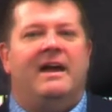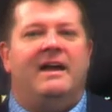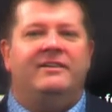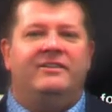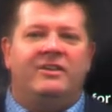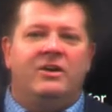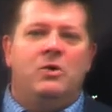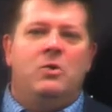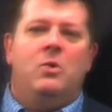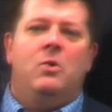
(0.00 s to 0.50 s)

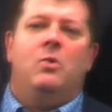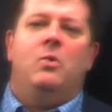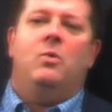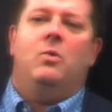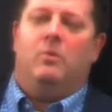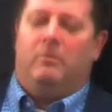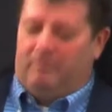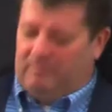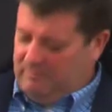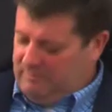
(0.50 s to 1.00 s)
And so
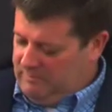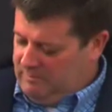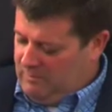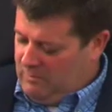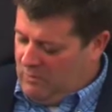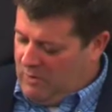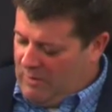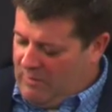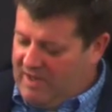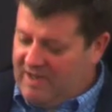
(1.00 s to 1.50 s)

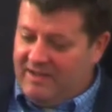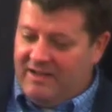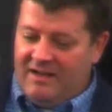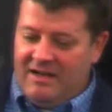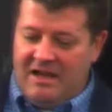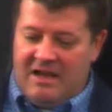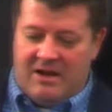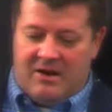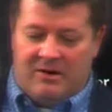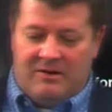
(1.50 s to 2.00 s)
what we
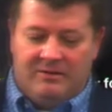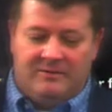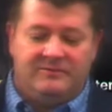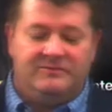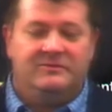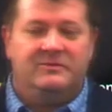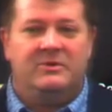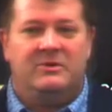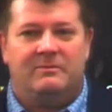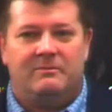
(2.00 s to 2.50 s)
did here
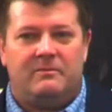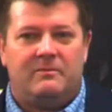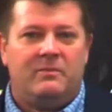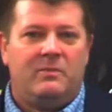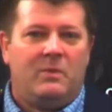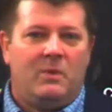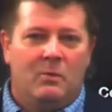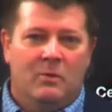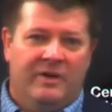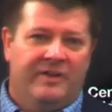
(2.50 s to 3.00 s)

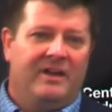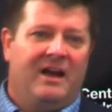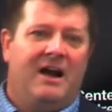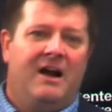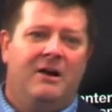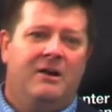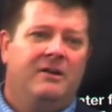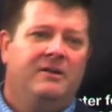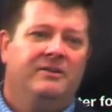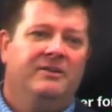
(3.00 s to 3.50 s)
was
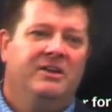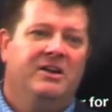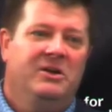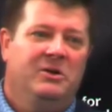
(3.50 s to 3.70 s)
our